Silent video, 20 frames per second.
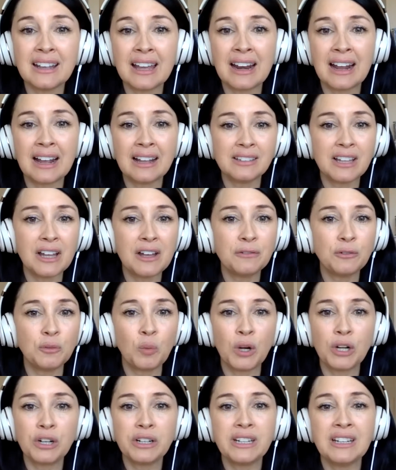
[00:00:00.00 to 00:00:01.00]
and I loved
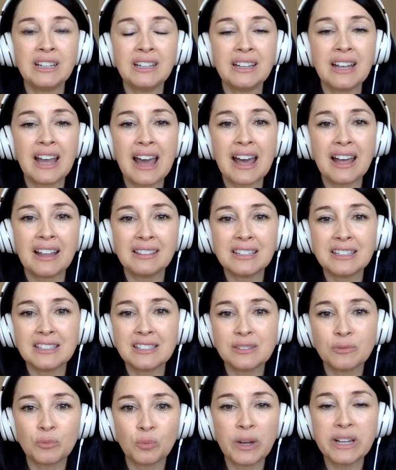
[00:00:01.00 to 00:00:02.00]
working at
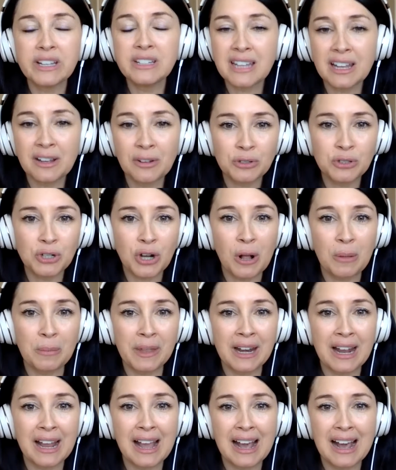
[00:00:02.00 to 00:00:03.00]
this retail job
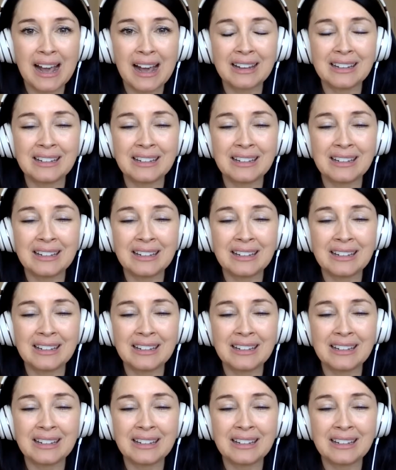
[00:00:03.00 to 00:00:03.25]
that I had.